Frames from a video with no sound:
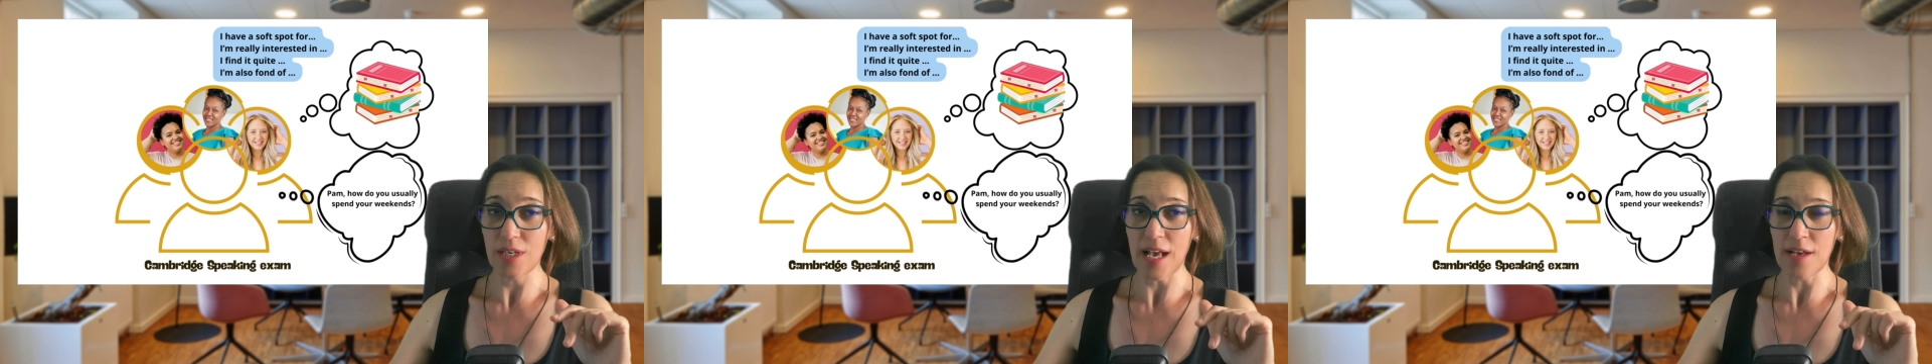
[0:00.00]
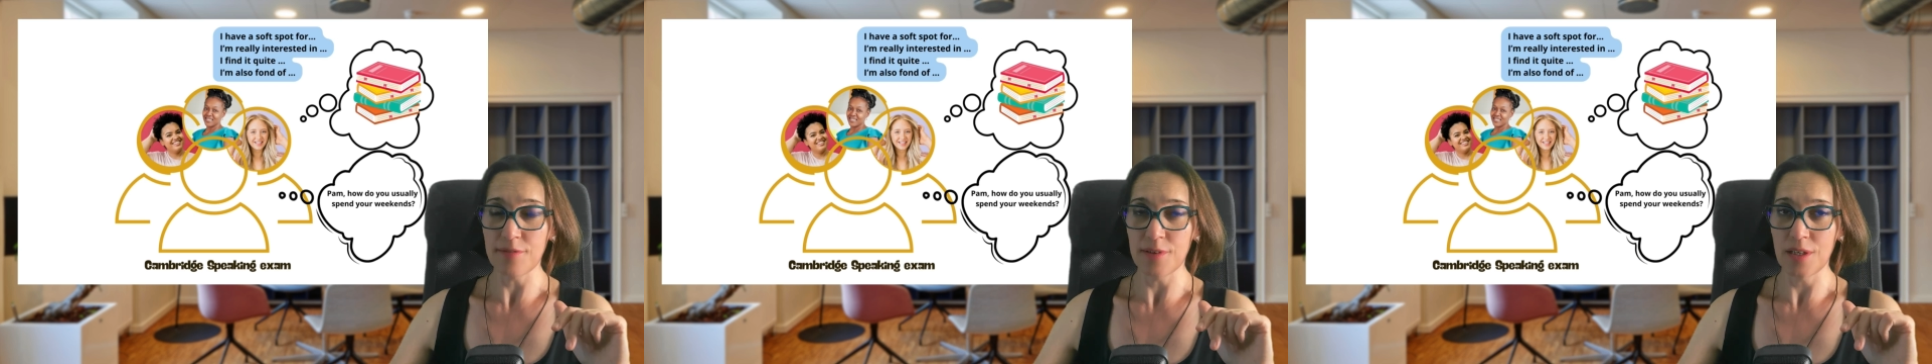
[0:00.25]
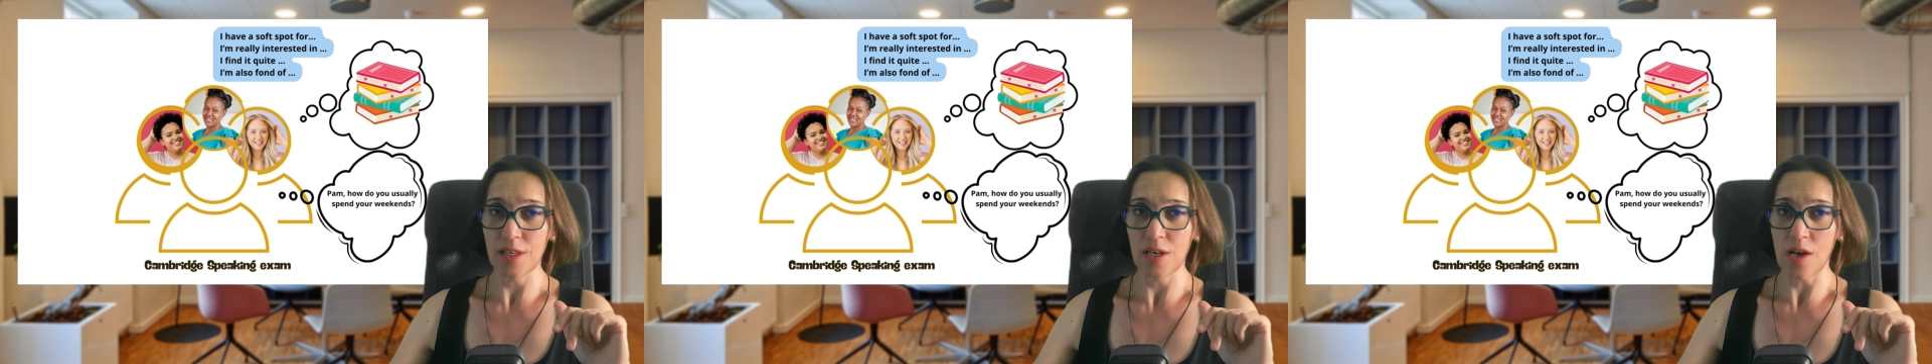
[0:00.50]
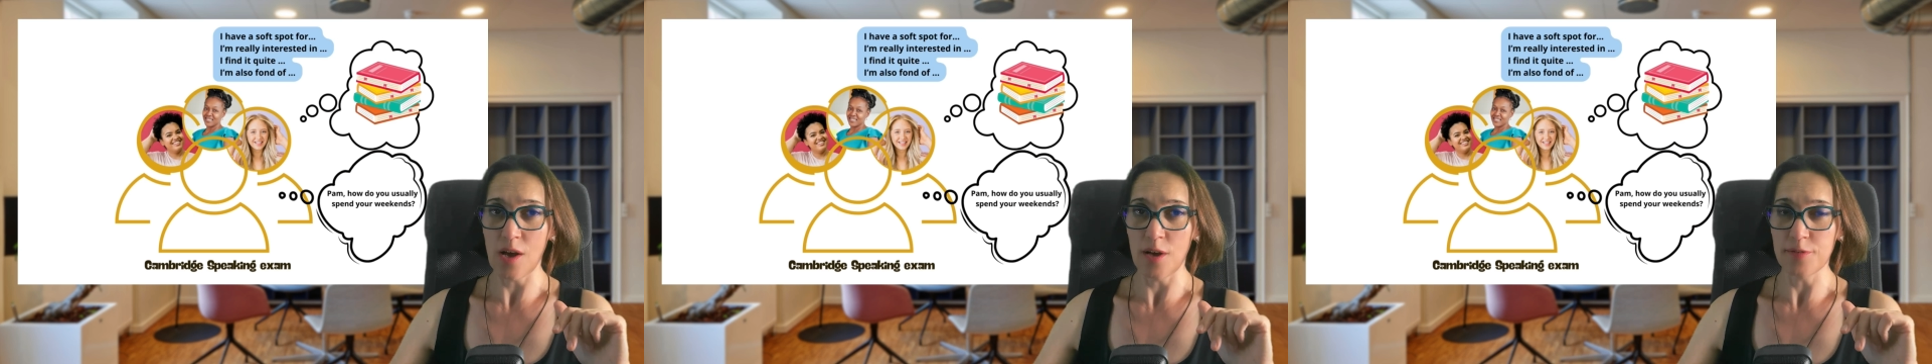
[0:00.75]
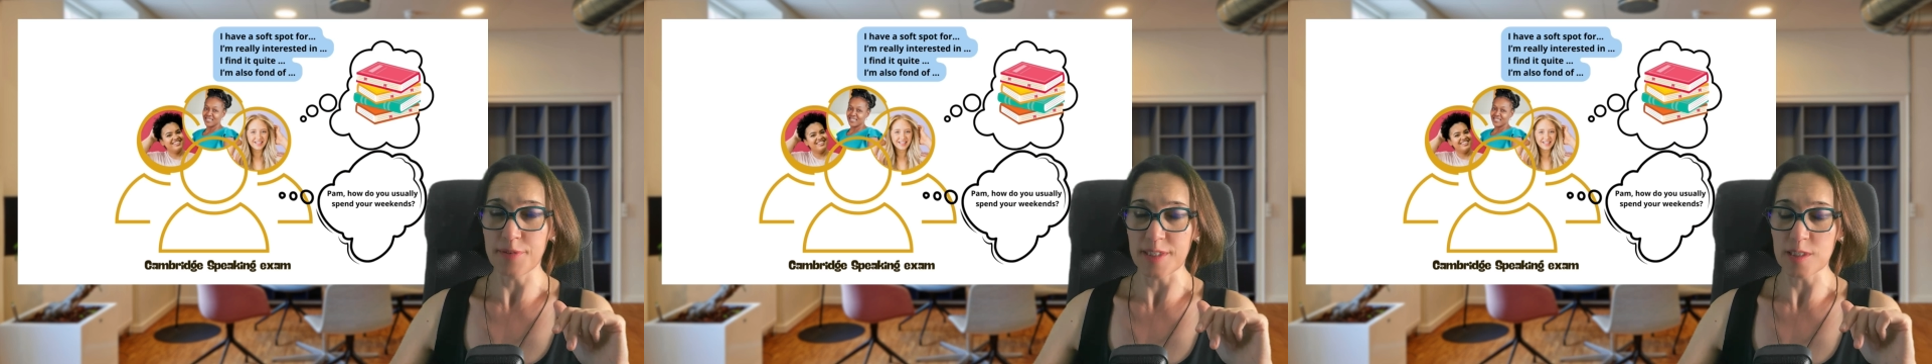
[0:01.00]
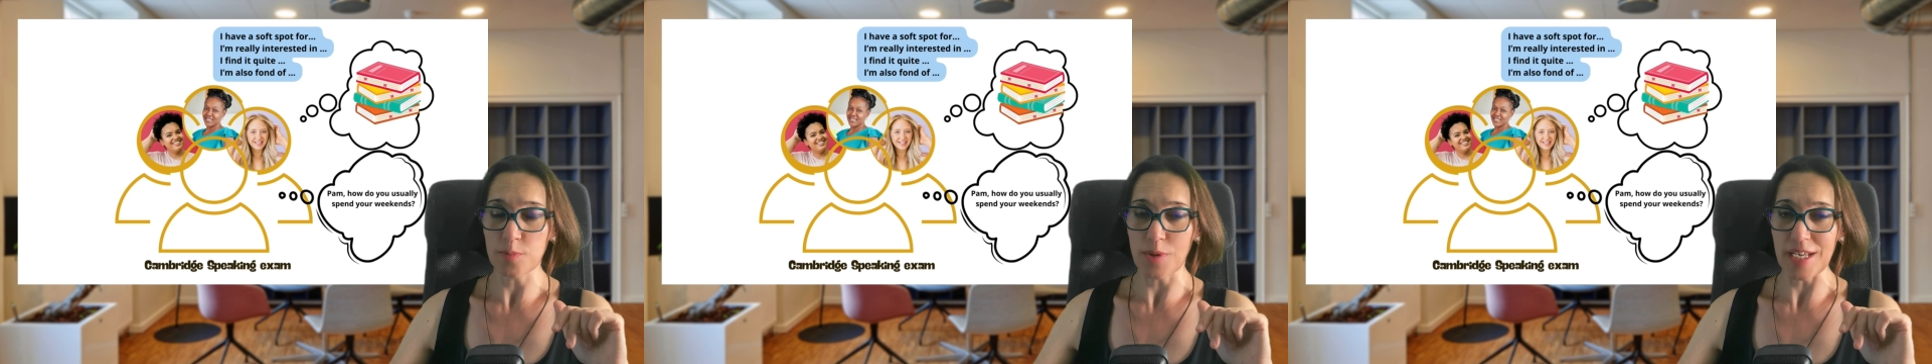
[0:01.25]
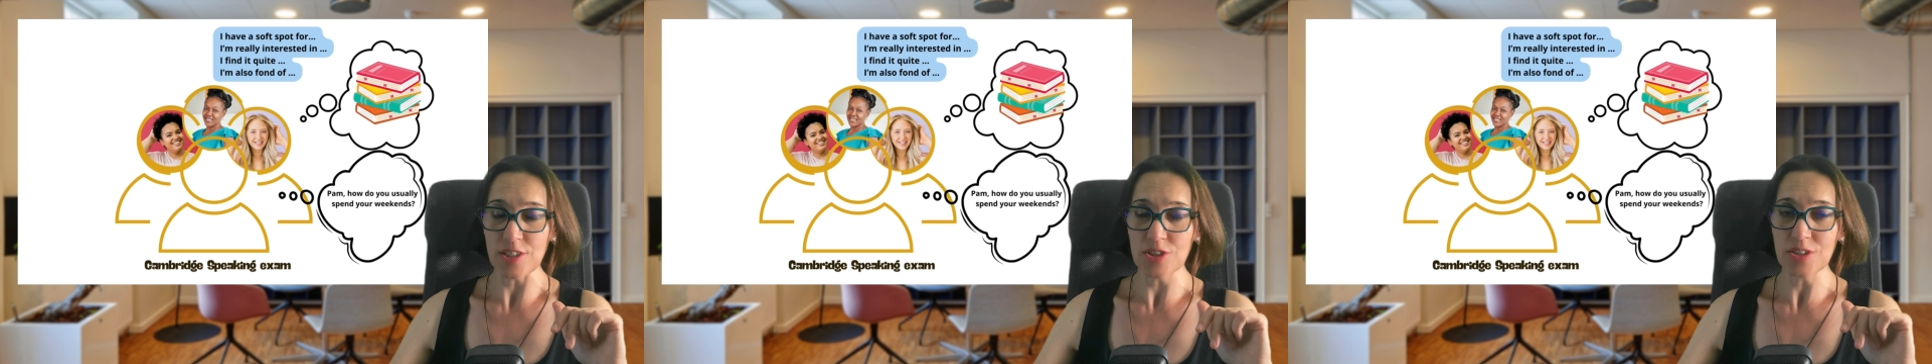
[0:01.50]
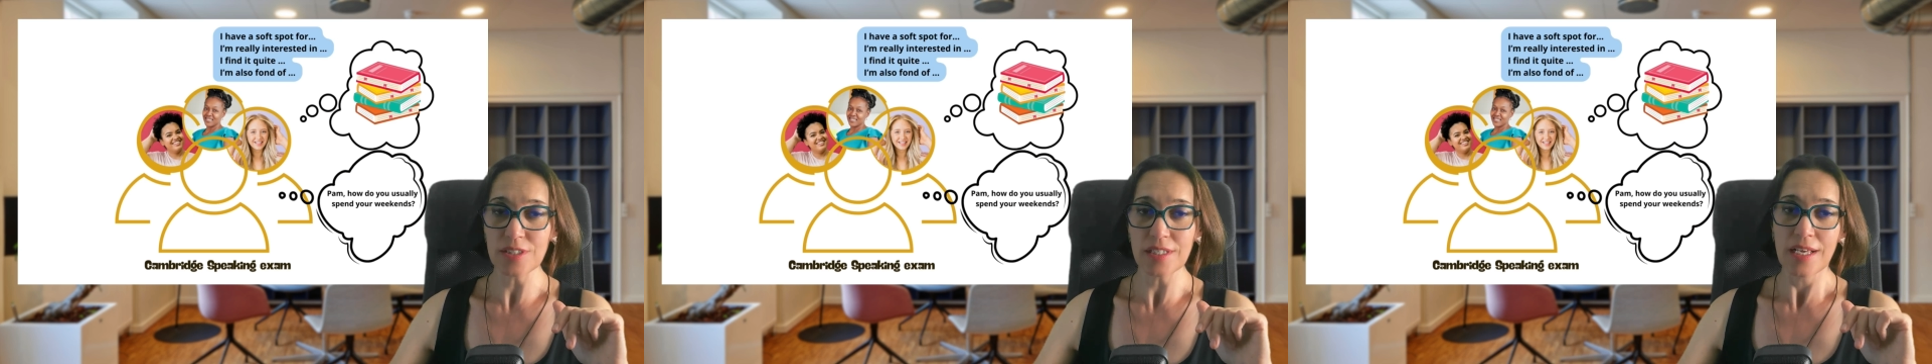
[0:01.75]
level of
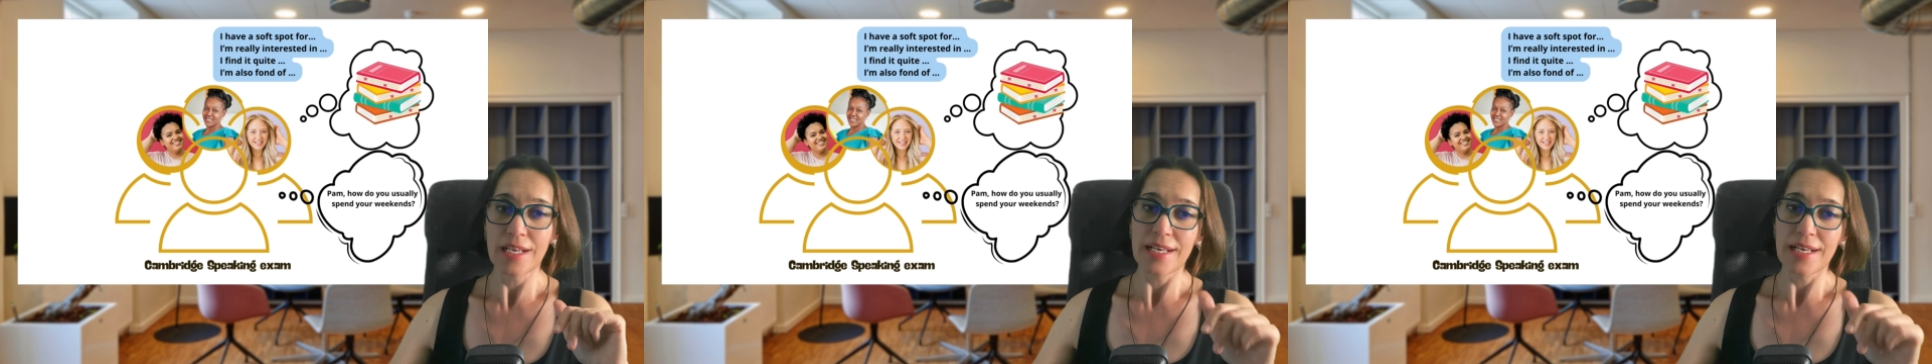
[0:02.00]
expression,